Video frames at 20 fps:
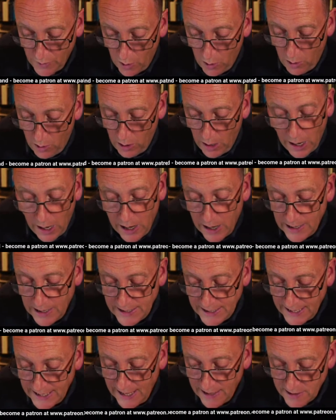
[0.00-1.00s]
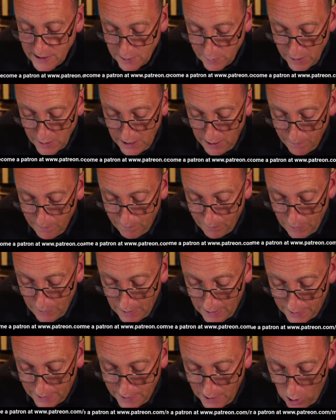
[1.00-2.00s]
all Ireland against me,
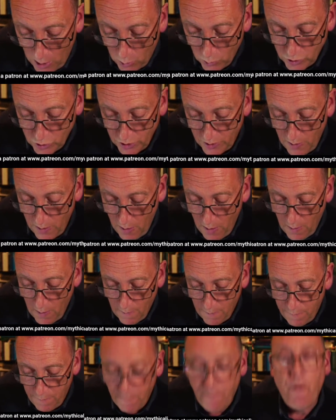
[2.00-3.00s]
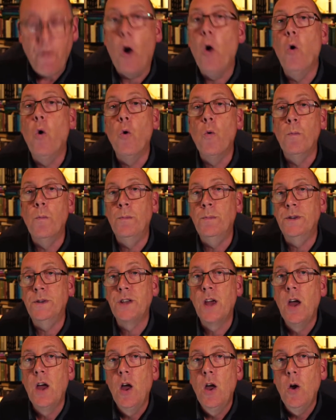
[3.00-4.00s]
and the ocean foamed
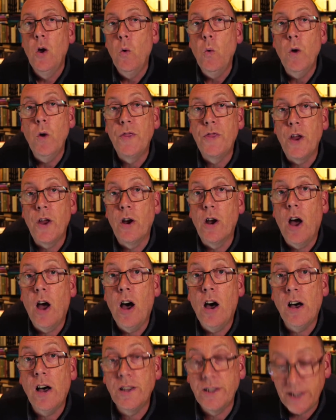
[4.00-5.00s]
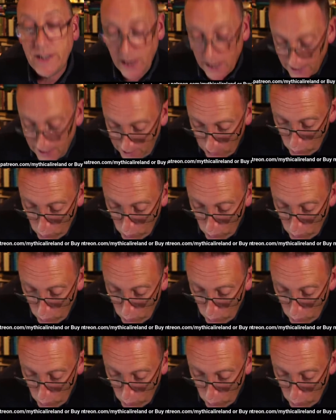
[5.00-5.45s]
with their hostile